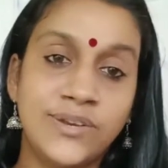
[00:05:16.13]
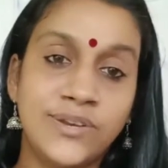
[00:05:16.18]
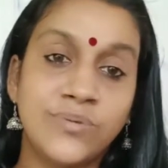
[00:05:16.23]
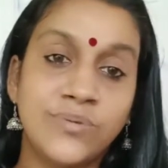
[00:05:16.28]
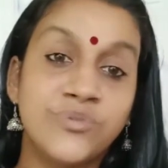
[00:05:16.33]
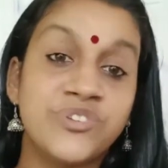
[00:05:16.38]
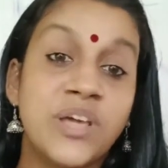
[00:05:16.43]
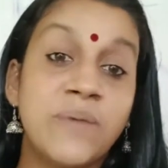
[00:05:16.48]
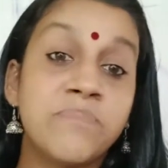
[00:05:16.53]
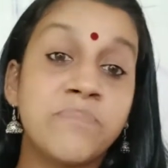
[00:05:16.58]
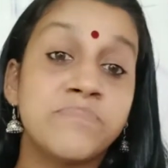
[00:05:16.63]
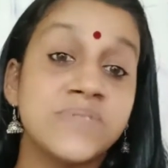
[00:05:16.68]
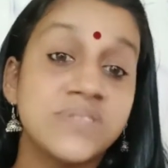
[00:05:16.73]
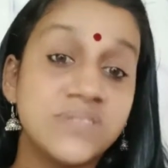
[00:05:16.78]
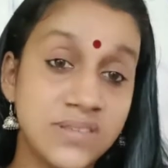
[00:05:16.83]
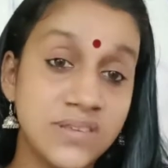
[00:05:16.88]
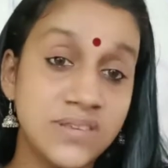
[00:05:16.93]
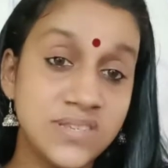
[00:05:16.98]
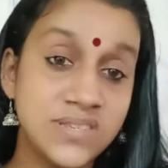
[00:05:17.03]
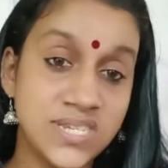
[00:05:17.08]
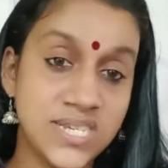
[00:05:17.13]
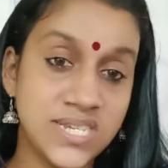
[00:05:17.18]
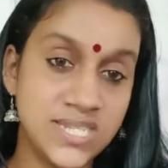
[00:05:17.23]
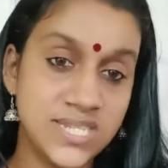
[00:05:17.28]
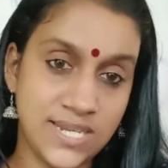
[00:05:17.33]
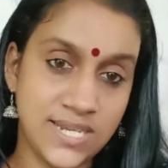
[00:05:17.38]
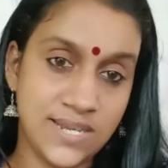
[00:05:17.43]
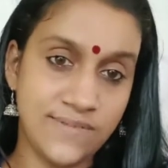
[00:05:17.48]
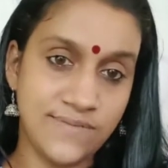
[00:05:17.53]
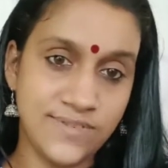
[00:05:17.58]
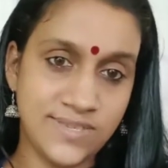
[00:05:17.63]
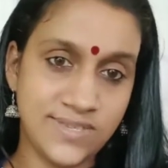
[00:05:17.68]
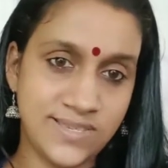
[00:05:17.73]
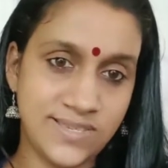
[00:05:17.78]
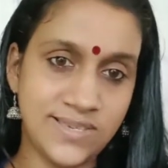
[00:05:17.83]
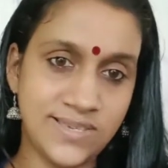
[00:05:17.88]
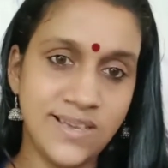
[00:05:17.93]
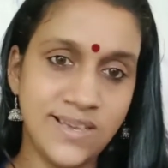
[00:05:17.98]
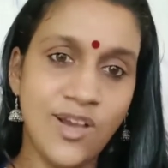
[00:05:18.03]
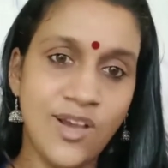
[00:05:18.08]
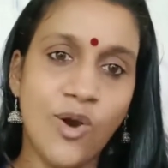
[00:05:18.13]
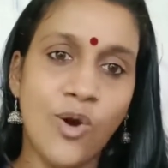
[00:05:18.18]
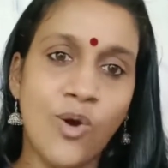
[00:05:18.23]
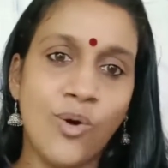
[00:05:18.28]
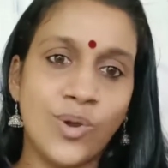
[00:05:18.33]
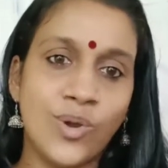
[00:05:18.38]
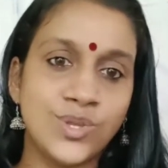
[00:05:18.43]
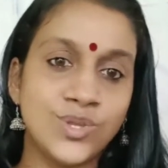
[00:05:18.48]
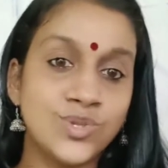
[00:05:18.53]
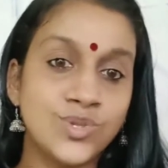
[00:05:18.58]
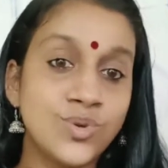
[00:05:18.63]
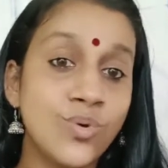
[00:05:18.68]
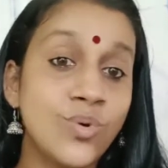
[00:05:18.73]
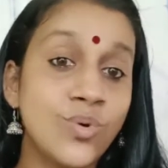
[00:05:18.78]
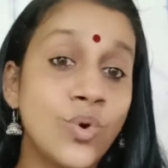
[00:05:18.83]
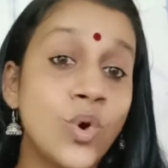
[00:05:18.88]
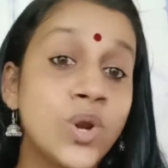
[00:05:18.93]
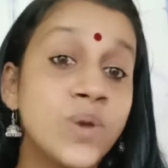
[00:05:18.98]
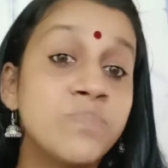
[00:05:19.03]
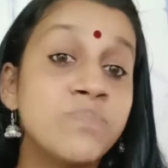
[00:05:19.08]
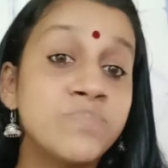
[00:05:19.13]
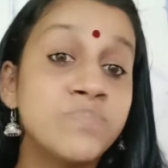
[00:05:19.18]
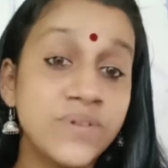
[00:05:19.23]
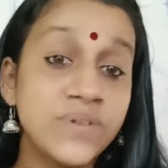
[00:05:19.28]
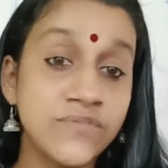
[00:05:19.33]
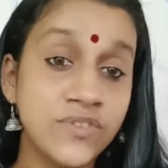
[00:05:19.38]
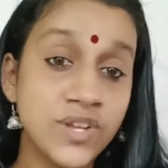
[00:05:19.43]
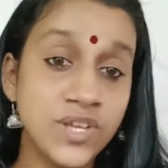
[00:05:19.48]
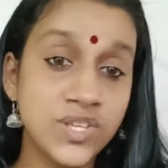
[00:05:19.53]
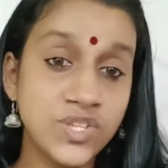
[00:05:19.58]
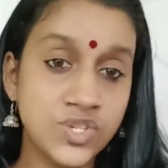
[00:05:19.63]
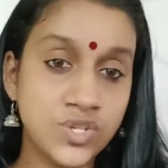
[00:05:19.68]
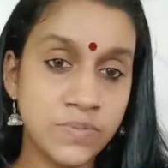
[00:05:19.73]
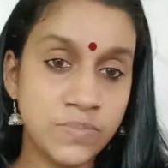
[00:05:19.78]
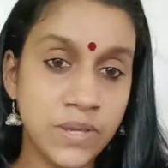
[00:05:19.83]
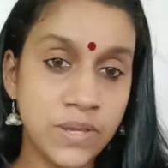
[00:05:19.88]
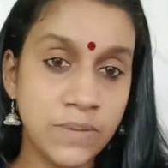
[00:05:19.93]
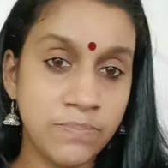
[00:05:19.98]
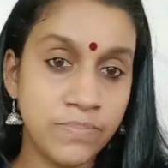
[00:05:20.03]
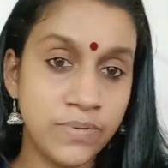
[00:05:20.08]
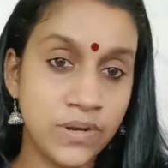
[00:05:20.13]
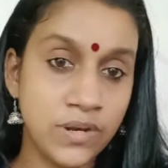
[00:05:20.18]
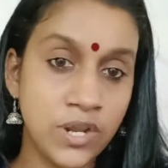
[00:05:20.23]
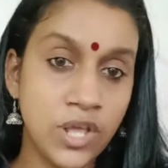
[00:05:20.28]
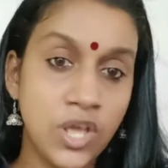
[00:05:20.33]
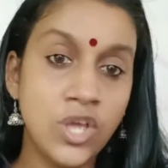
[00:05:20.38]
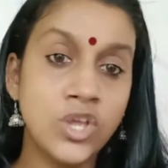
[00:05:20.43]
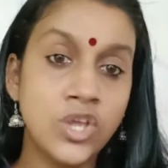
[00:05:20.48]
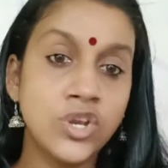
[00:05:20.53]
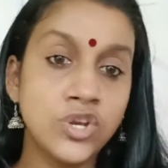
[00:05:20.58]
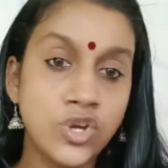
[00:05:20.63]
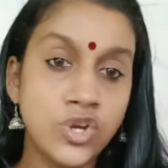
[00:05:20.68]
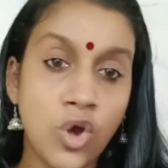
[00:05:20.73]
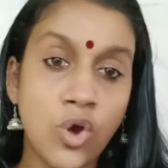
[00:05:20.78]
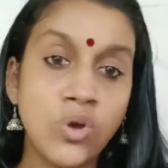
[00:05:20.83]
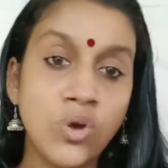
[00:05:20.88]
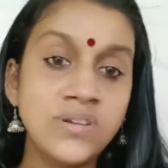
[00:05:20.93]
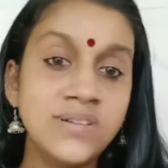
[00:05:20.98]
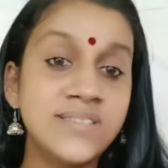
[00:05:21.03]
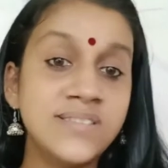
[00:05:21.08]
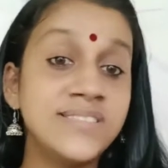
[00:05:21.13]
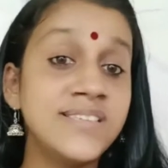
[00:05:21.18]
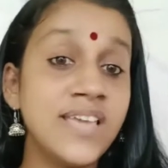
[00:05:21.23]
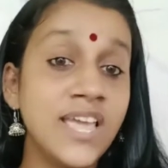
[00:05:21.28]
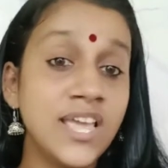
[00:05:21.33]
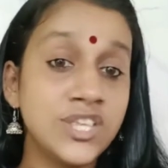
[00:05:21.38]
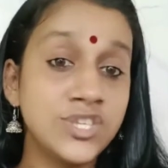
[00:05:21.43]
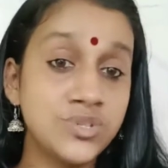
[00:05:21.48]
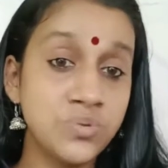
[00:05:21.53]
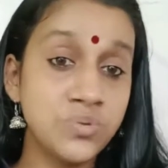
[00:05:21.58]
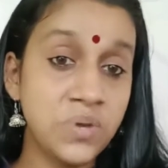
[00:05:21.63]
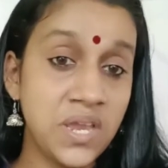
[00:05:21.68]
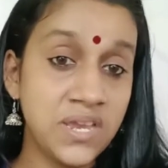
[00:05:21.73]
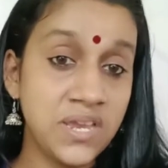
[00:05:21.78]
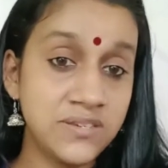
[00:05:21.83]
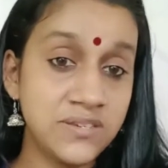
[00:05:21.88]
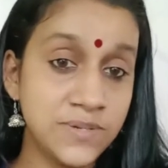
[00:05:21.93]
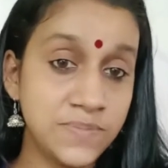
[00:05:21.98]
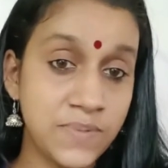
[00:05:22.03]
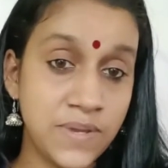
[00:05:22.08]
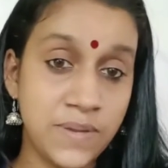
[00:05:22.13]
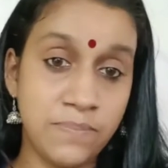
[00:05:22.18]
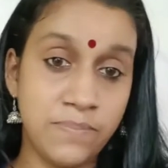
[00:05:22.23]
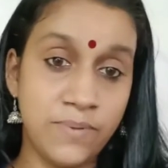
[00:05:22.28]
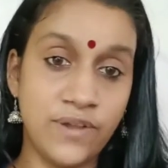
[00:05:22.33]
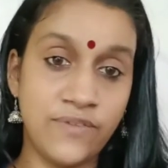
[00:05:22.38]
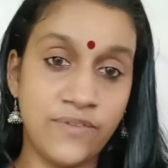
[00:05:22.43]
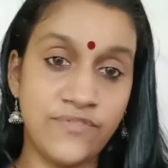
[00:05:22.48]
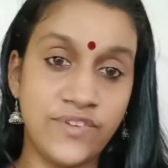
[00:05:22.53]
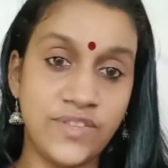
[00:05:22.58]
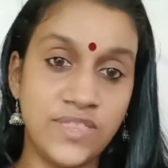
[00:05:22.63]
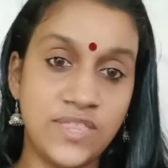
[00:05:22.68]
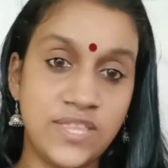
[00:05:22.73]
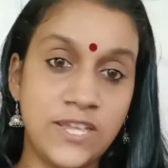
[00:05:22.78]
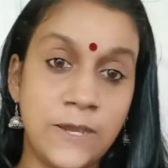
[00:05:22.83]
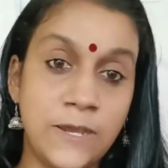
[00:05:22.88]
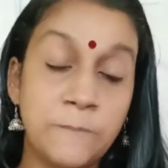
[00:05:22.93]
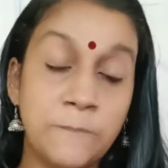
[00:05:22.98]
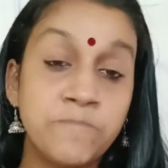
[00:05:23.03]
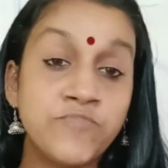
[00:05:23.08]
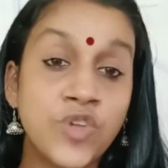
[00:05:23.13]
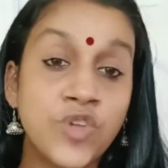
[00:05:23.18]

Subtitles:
representatives or the so-called privileged people, not the educated people of India,